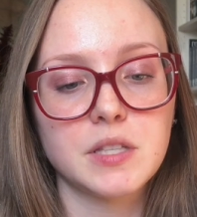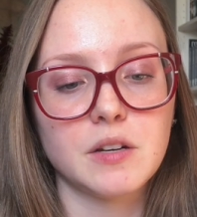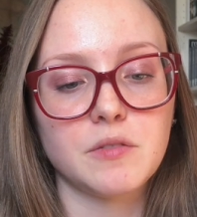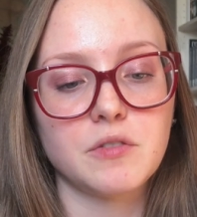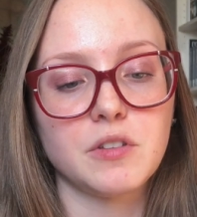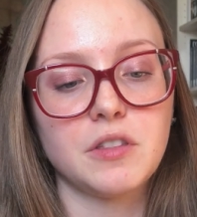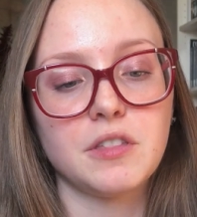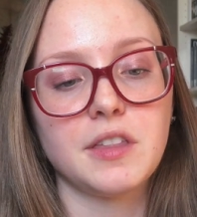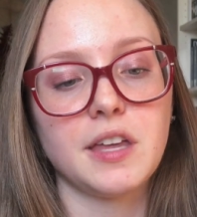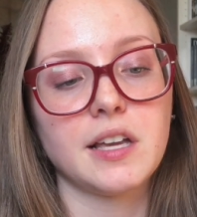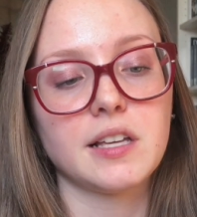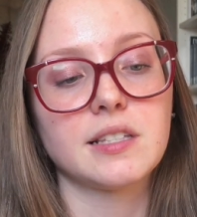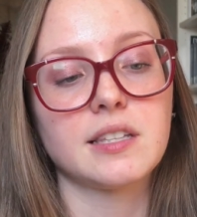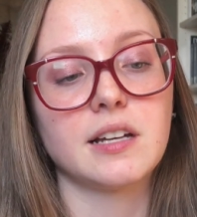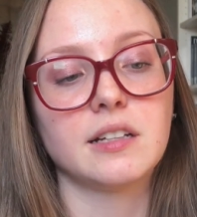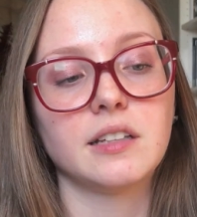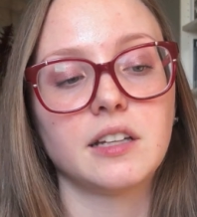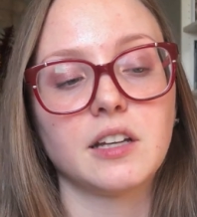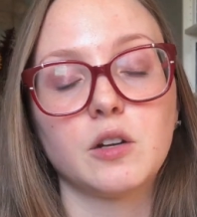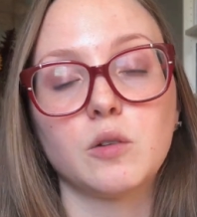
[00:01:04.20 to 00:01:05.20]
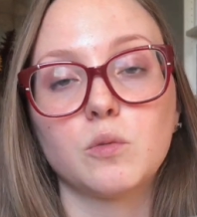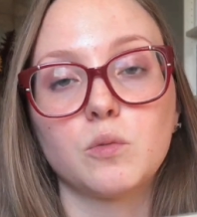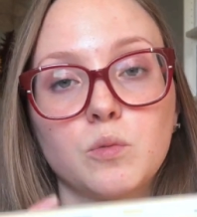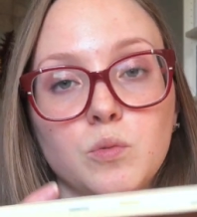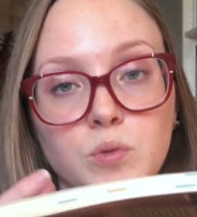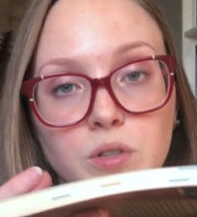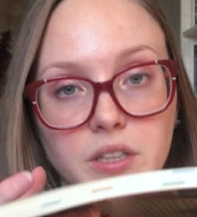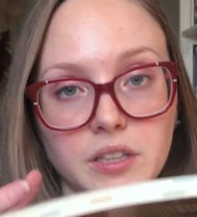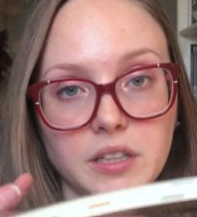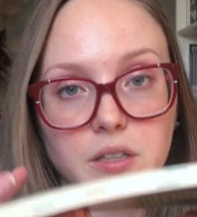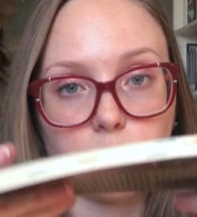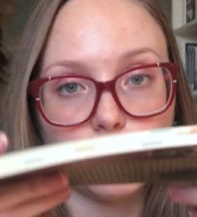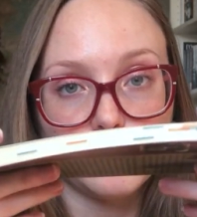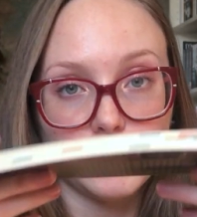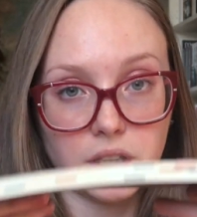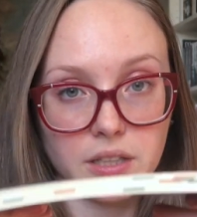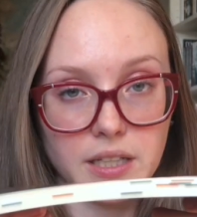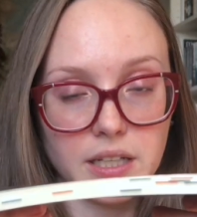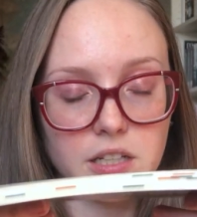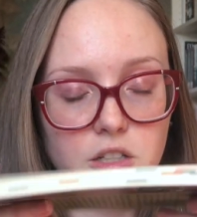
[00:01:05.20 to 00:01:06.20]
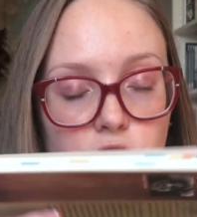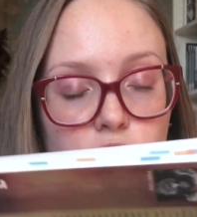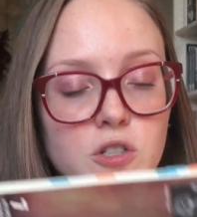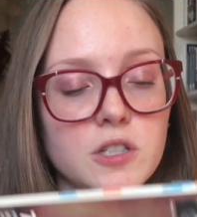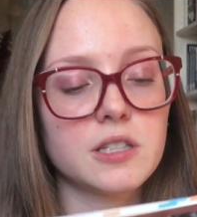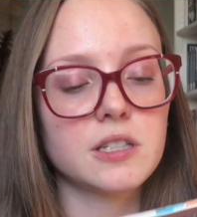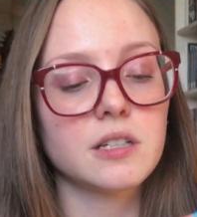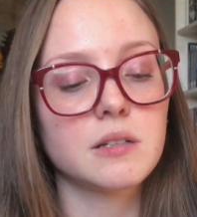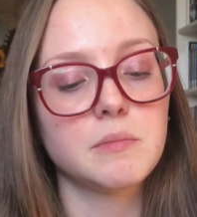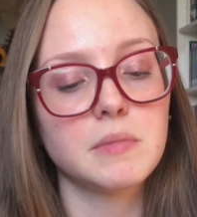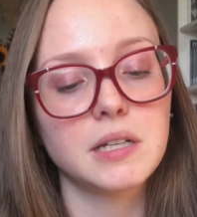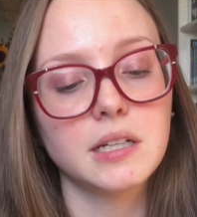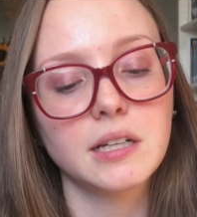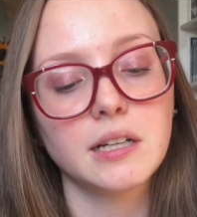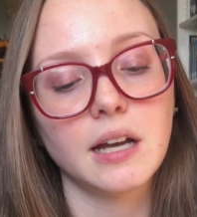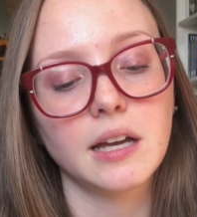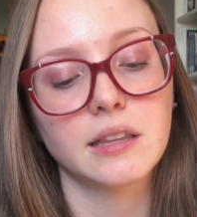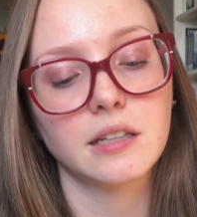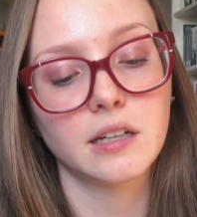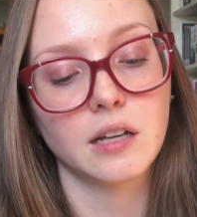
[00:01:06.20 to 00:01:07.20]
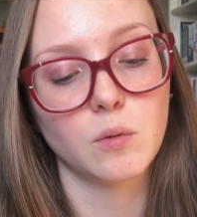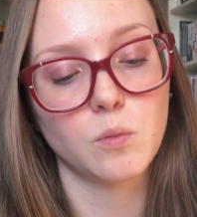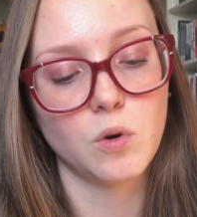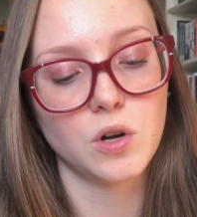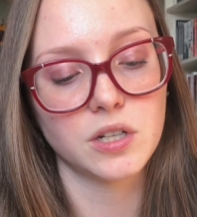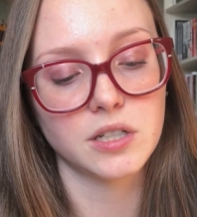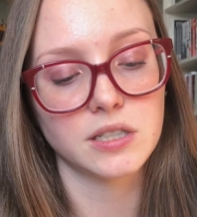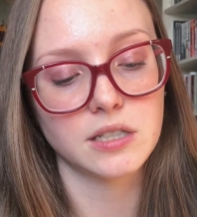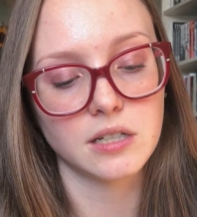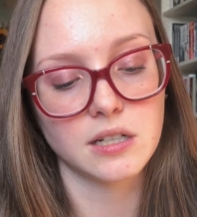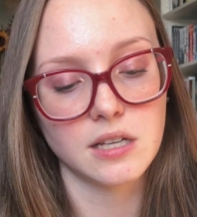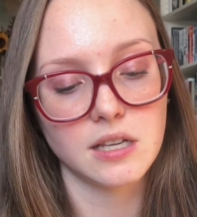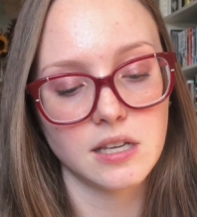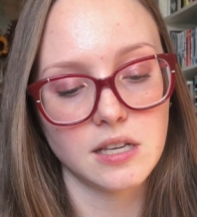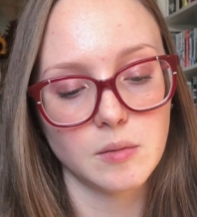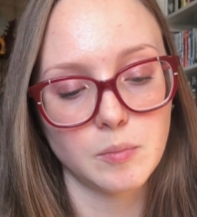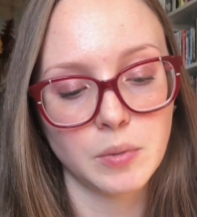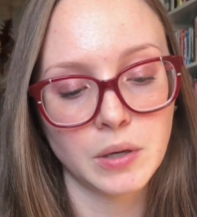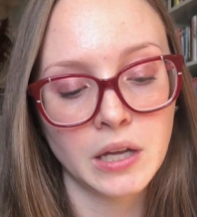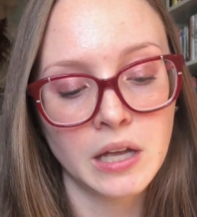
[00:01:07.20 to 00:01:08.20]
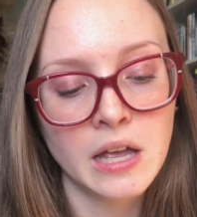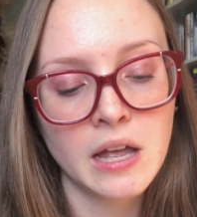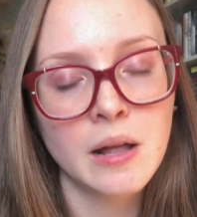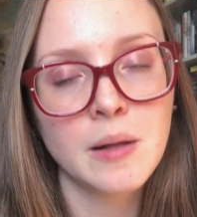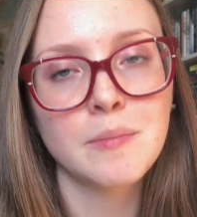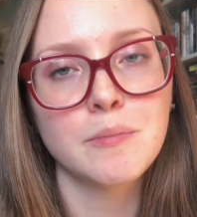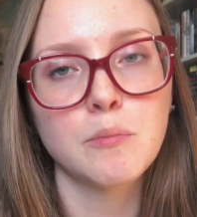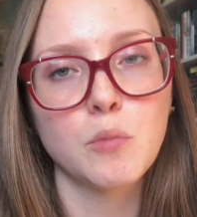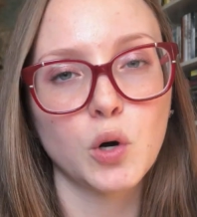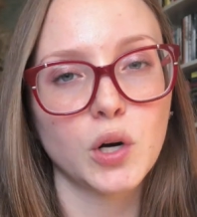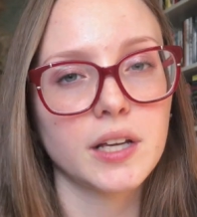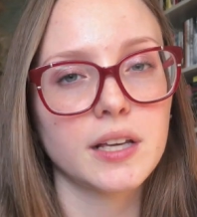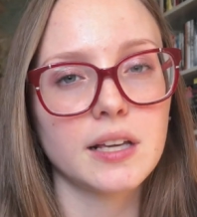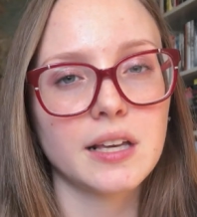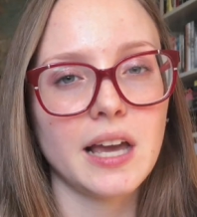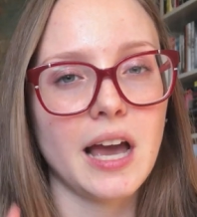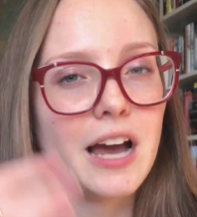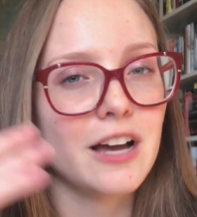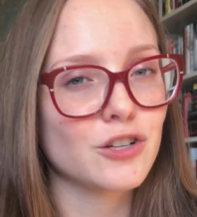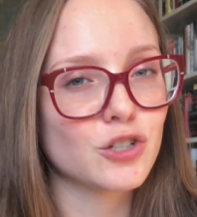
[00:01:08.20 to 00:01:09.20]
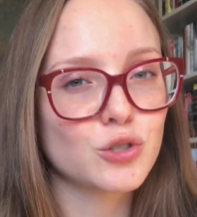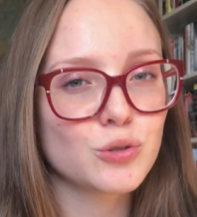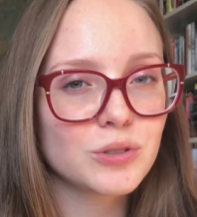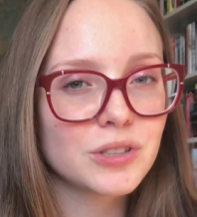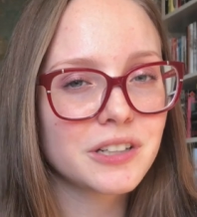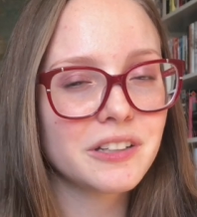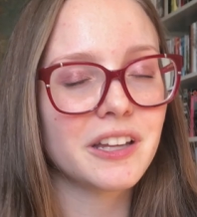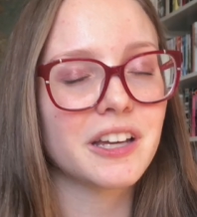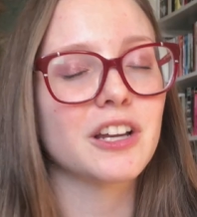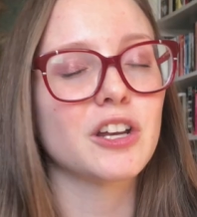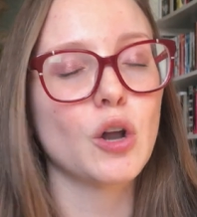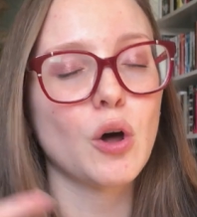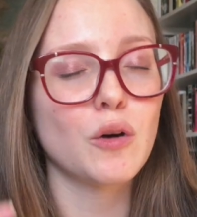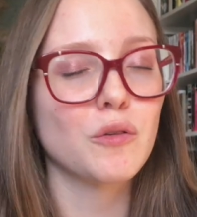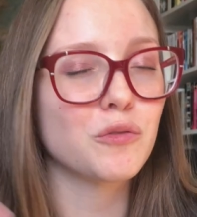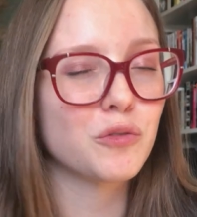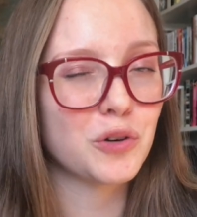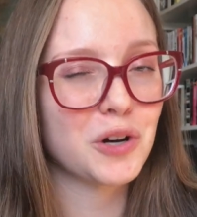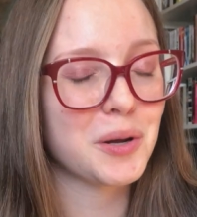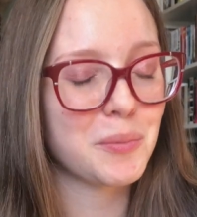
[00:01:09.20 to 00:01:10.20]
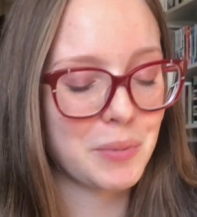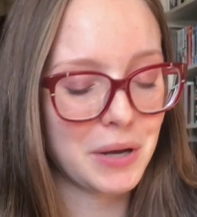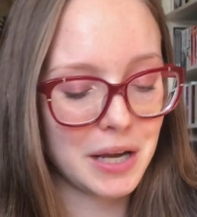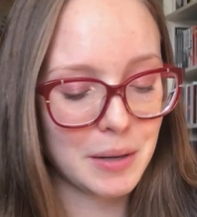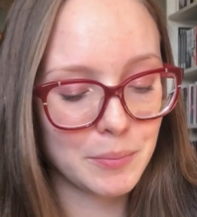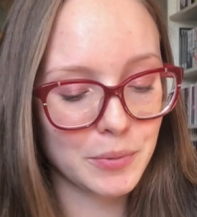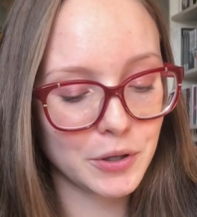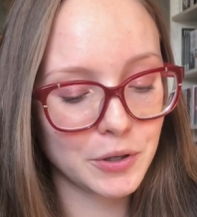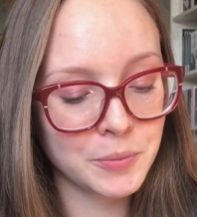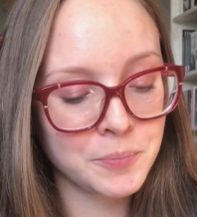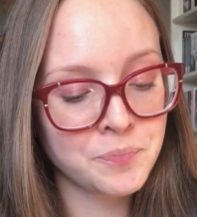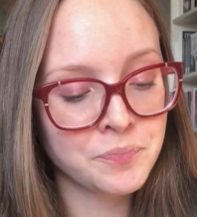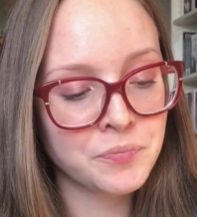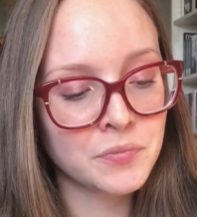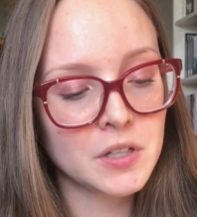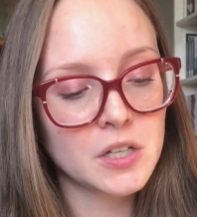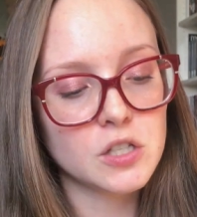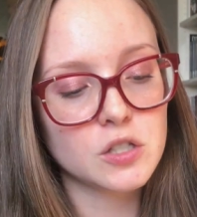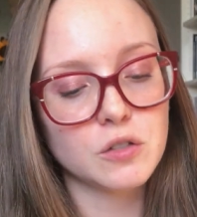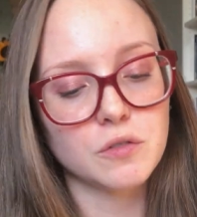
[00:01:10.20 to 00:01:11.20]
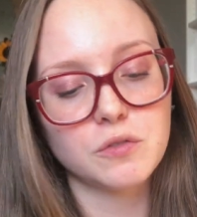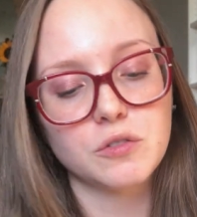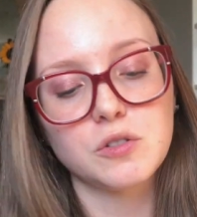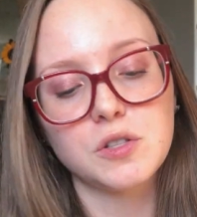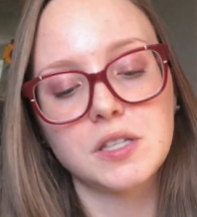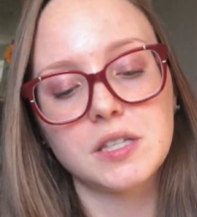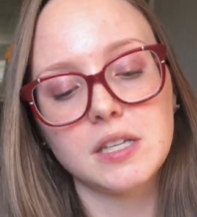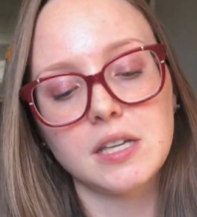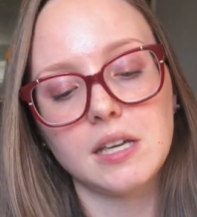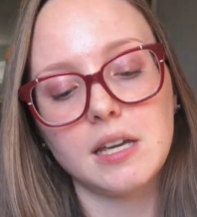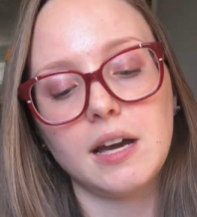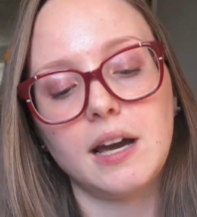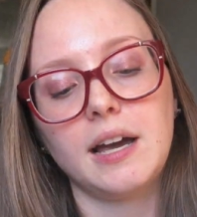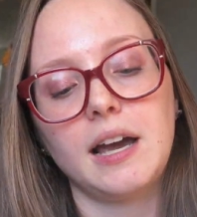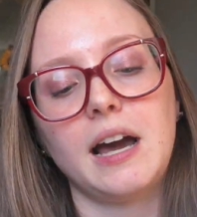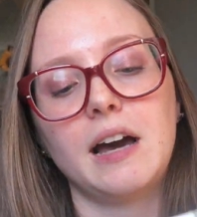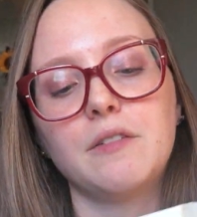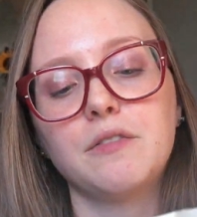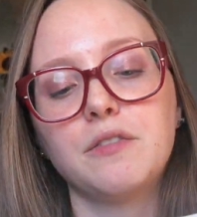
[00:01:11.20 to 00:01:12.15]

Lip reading: of the things that like really, really interested me and that I wanted to keep more casually, like not for a paper. So if you see, I have